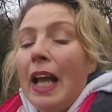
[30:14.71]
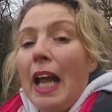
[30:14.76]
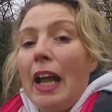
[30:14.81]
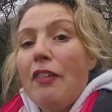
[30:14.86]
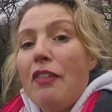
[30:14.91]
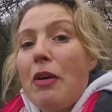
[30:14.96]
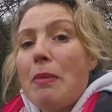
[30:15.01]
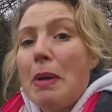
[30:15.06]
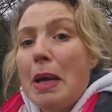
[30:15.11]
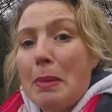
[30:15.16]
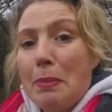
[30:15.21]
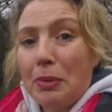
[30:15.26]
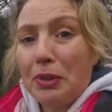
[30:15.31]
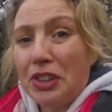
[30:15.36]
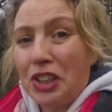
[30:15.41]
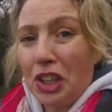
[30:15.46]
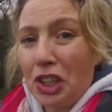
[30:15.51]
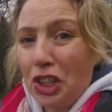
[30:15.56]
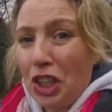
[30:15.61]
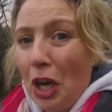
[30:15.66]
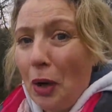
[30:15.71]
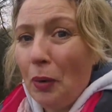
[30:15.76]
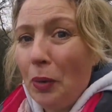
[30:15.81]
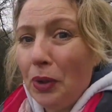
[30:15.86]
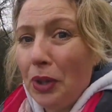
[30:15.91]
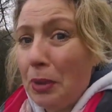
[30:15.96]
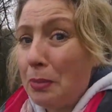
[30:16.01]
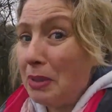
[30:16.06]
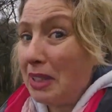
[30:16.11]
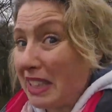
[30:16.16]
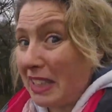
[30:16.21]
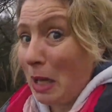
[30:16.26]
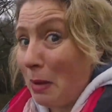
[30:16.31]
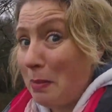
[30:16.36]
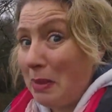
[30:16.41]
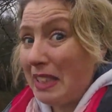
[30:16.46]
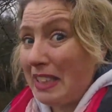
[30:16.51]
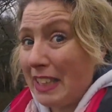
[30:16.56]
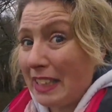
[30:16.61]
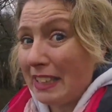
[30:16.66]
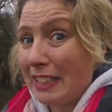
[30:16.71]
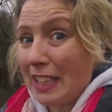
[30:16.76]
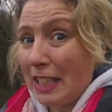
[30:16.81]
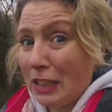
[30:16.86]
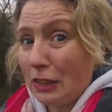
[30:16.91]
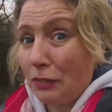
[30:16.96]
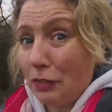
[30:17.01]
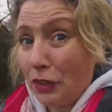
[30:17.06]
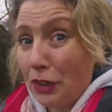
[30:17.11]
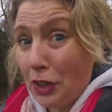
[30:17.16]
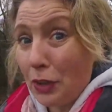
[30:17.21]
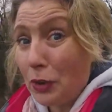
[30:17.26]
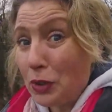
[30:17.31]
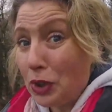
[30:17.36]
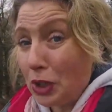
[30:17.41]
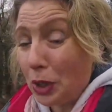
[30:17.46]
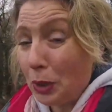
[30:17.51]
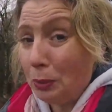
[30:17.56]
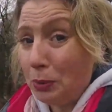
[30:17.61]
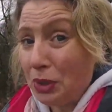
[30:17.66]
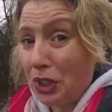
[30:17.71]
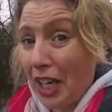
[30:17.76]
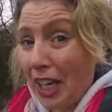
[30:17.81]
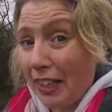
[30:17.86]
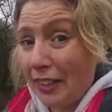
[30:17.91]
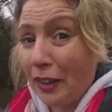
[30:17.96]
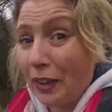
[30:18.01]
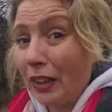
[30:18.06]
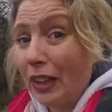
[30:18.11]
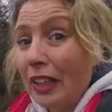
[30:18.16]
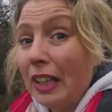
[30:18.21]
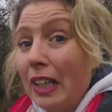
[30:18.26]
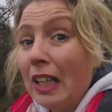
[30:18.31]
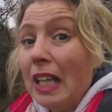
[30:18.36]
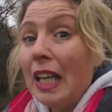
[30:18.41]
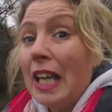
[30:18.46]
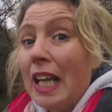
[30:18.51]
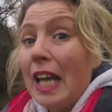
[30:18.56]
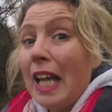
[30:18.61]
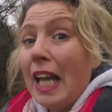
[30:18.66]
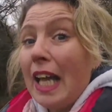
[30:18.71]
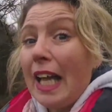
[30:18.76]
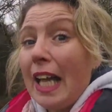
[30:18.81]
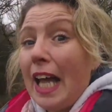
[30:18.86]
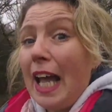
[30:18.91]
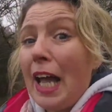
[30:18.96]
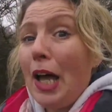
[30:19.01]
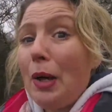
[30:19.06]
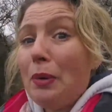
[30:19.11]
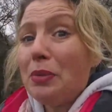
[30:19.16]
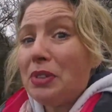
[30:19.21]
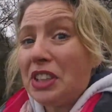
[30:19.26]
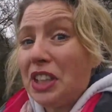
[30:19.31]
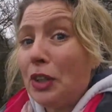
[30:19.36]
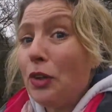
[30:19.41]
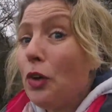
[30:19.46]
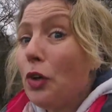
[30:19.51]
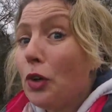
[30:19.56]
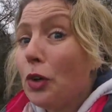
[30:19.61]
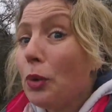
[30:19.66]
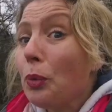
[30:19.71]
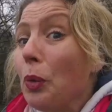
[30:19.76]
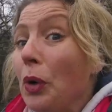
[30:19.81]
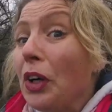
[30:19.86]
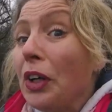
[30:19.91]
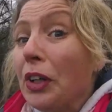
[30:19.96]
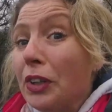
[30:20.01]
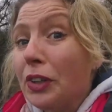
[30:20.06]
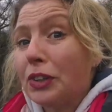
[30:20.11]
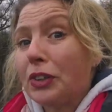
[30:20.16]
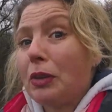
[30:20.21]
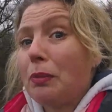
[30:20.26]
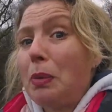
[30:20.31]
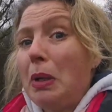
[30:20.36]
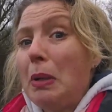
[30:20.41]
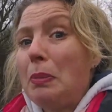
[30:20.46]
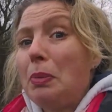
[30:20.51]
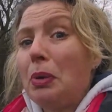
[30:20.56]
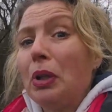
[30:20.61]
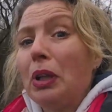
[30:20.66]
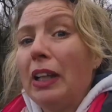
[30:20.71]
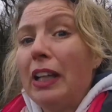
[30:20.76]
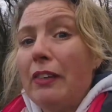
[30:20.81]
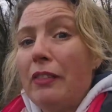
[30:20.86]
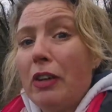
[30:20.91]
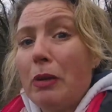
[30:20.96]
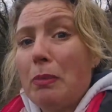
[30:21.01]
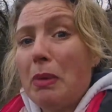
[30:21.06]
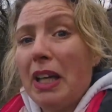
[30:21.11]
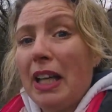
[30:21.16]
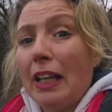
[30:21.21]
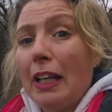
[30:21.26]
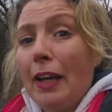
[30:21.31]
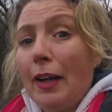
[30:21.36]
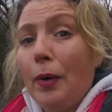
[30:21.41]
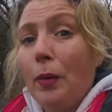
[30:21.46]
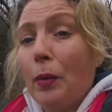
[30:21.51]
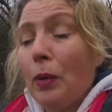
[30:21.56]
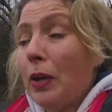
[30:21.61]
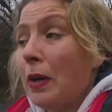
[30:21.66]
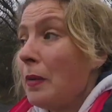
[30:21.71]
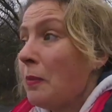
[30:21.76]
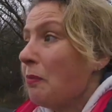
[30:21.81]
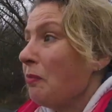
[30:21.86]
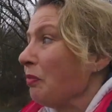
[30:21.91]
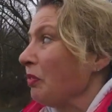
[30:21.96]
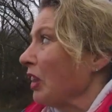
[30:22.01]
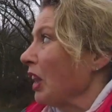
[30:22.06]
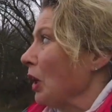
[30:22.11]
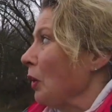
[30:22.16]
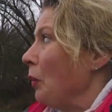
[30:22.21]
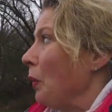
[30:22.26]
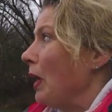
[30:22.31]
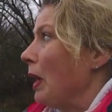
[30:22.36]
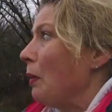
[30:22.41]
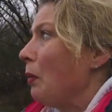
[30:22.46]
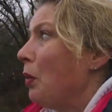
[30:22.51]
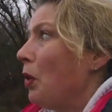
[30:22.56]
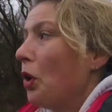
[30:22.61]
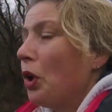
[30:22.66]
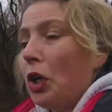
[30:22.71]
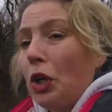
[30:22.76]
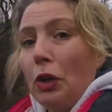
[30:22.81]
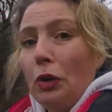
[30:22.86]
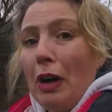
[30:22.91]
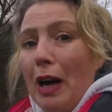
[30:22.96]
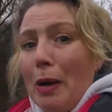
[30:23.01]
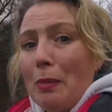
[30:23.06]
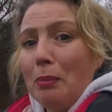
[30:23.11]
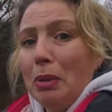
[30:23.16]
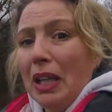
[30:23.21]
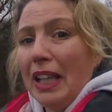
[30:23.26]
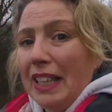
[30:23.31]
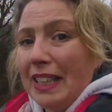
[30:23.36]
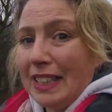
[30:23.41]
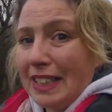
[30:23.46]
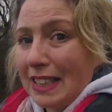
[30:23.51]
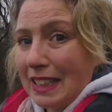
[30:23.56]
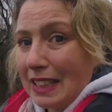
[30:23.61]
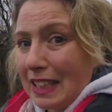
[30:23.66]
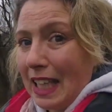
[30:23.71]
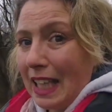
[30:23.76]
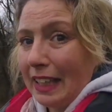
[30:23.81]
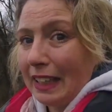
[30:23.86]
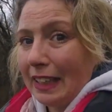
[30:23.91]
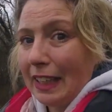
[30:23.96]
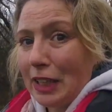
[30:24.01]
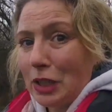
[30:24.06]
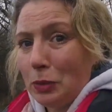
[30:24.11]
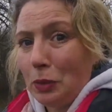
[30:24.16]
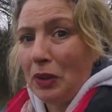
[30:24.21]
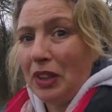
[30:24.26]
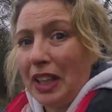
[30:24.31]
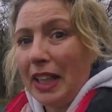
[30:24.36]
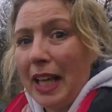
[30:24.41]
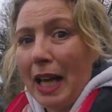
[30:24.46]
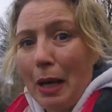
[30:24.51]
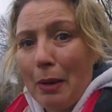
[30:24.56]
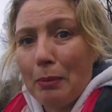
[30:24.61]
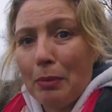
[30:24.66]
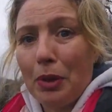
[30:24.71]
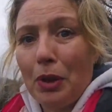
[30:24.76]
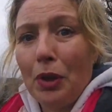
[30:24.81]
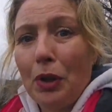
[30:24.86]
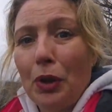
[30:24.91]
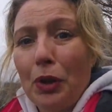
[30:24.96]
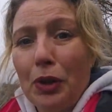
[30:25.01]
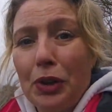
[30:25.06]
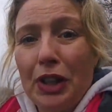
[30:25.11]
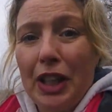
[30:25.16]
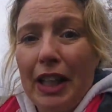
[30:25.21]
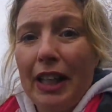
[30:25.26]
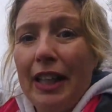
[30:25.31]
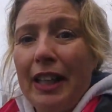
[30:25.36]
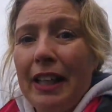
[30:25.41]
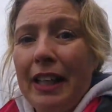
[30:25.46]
if I'm able to show them a semi-successful YouTube channel, it helps in all the world of people leaving me alone when I walk around places like this with a camcorder.